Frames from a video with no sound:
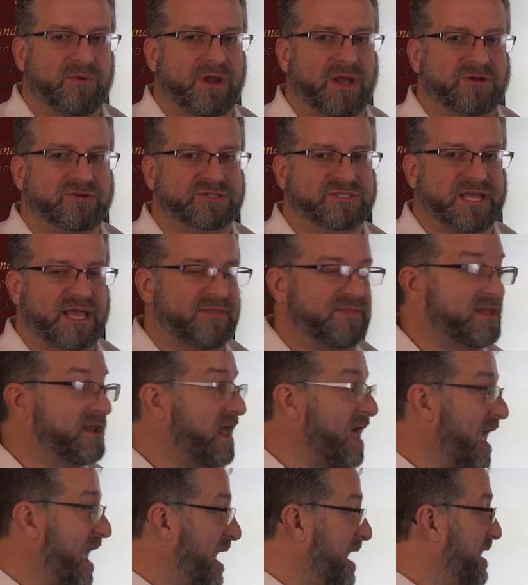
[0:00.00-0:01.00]
We understand that
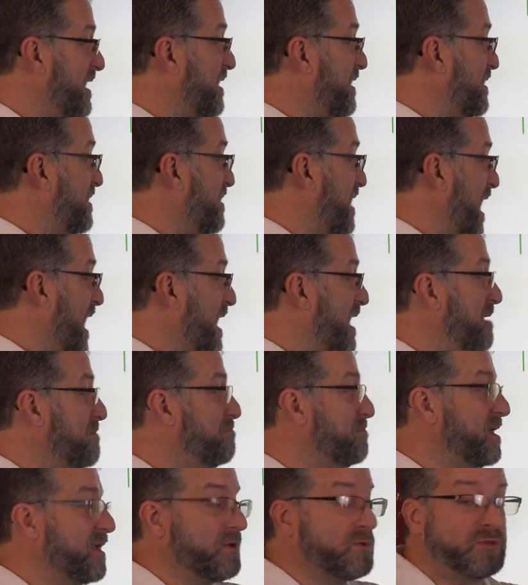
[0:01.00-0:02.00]
A is, A
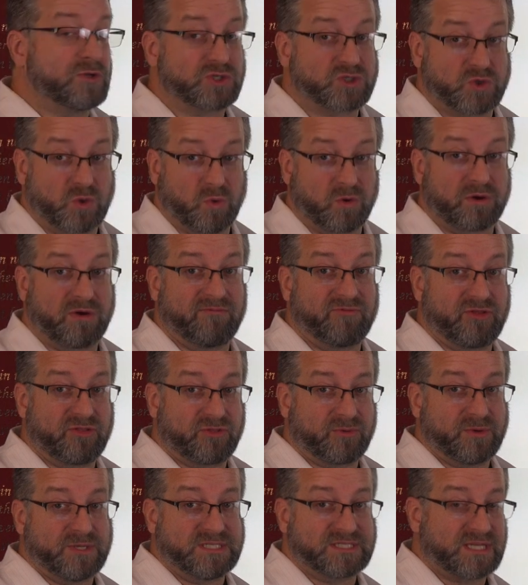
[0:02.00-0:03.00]
and B are the shorter of the
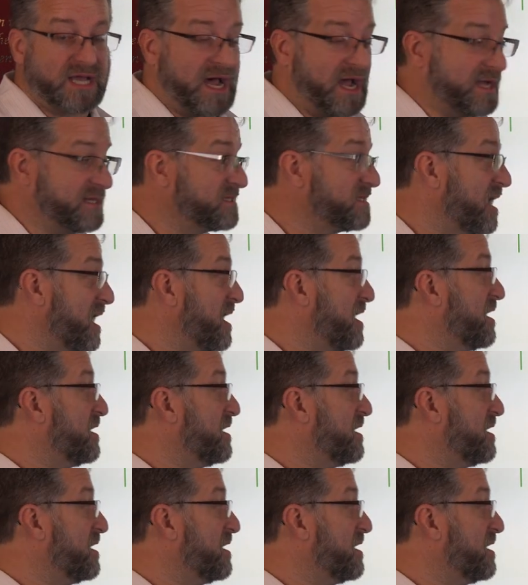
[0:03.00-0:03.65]
three sides.